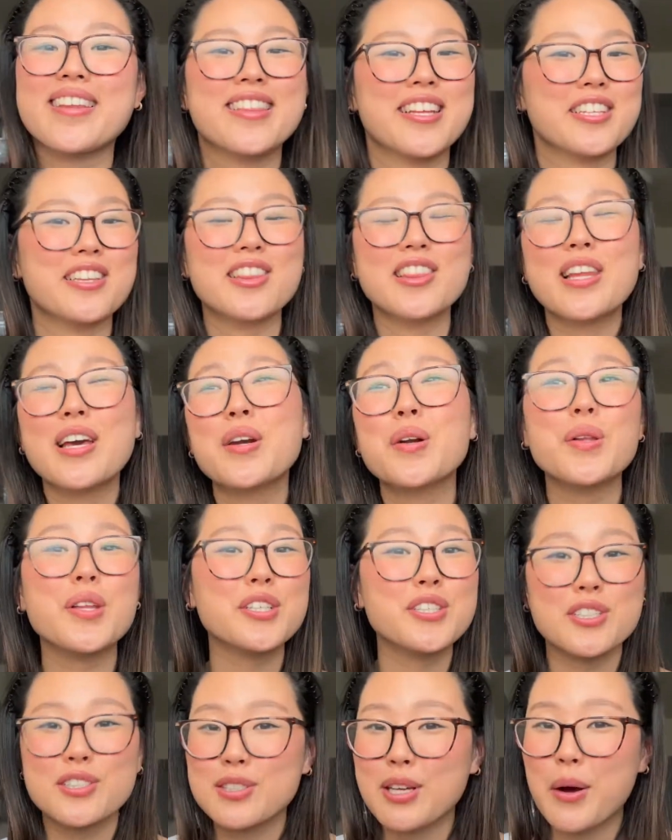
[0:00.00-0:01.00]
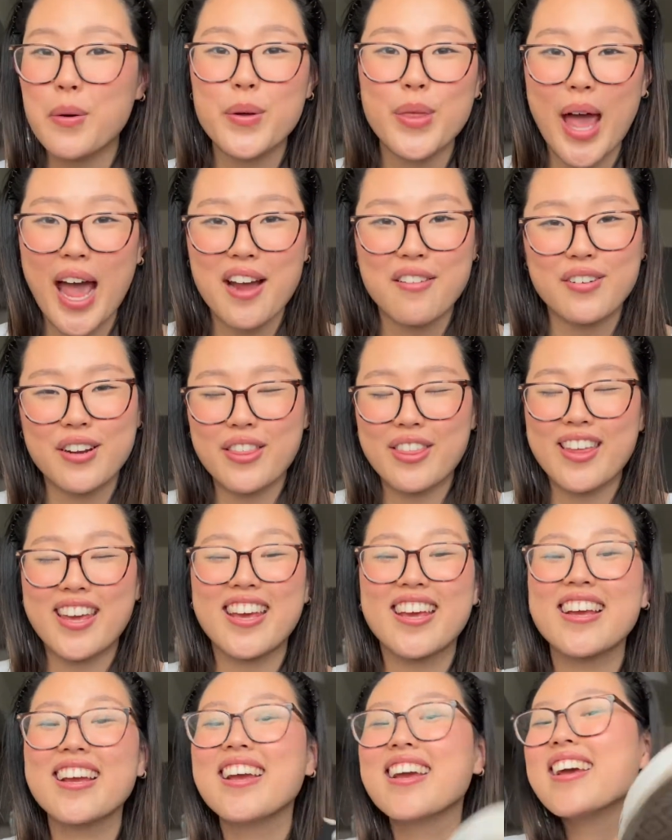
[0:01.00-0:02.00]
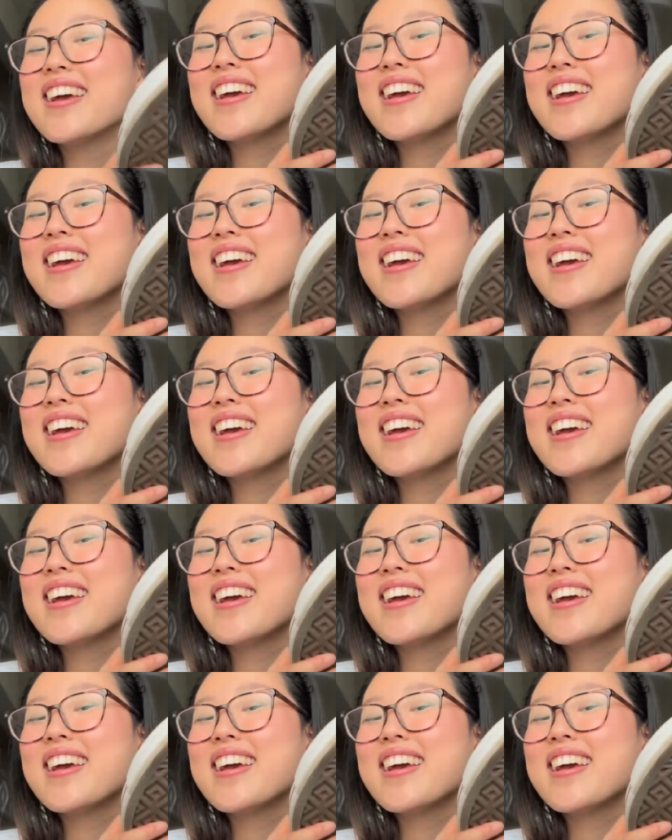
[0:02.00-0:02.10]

They literally just go with everything.